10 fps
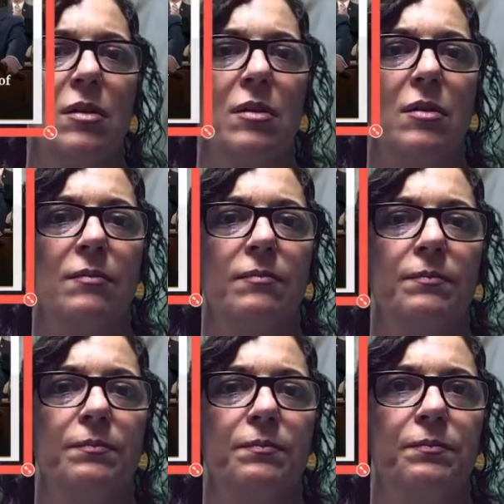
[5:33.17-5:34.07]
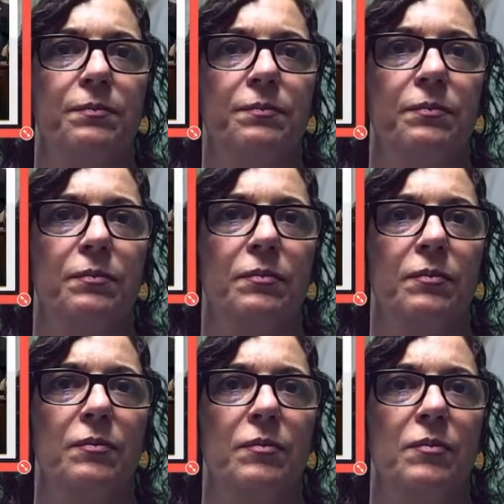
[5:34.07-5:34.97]

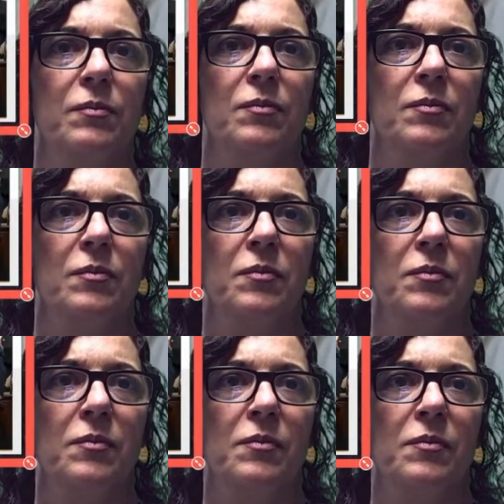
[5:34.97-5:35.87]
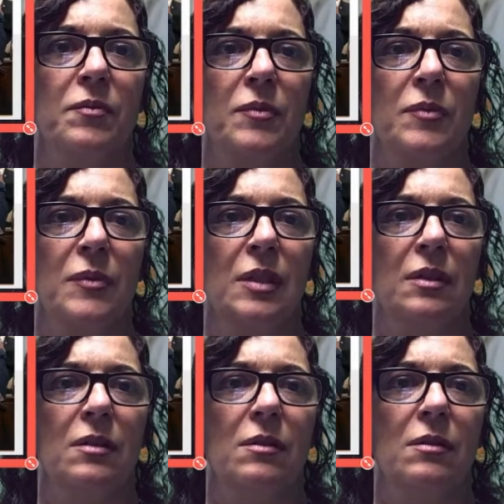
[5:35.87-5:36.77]

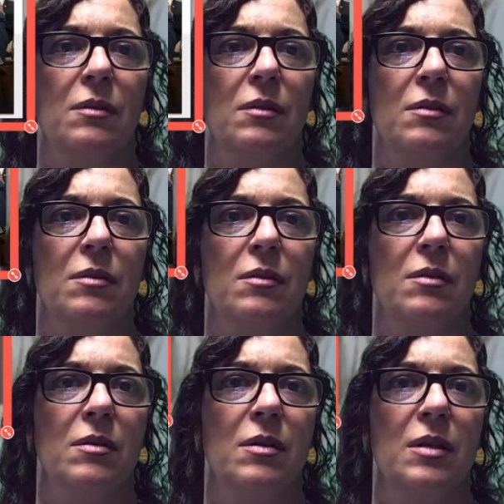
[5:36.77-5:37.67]
No one is speaking in this clip.